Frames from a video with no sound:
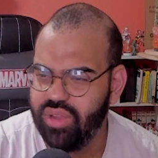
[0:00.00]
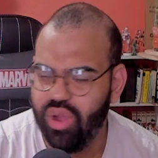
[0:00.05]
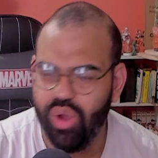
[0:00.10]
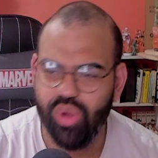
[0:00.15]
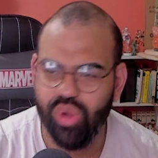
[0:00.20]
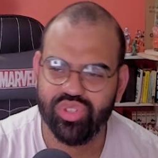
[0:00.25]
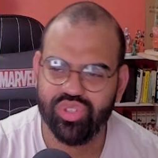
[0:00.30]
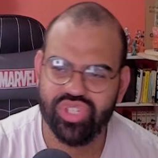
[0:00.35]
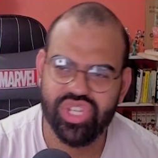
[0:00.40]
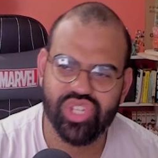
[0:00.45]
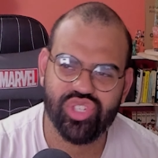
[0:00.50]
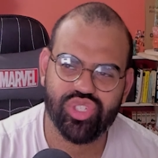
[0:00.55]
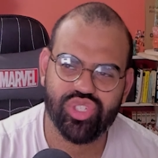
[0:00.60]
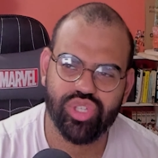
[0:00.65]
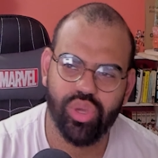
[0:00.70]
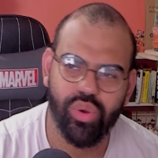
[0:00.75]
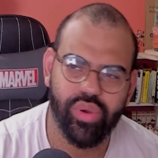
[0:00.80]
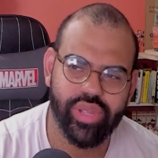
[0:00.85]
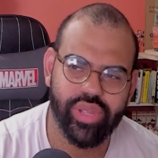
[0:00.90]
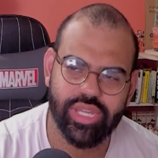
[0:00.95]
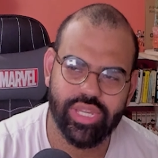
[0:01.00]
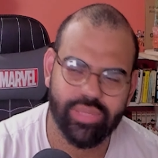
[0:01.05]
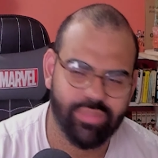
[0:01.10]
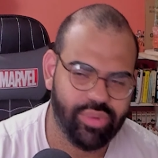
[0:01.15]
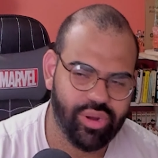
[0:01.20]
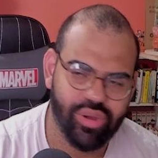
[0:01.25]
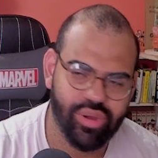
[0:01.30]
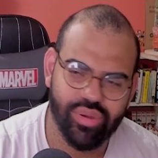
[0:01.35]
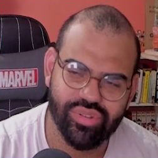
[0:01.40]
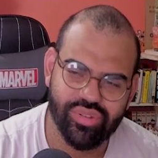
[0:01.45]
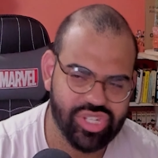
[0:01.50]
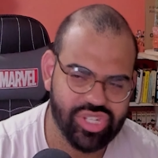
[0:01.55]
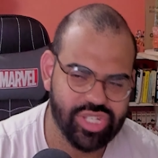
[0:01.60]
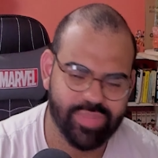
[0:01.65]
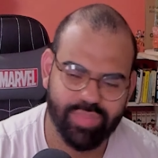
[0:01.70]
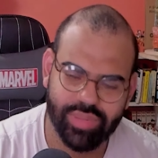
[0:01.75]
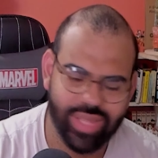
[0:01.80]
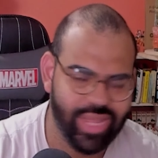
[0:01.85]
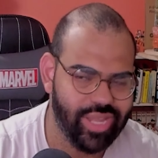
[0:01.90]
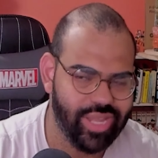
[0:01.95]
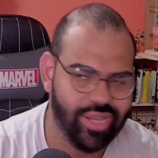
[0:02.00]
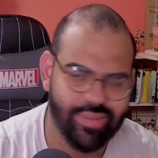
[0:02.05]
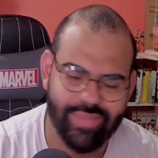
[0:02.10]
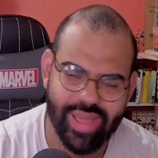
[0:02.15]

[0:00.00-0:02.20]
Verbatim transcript: Oh, she's toying, bro. She's playing,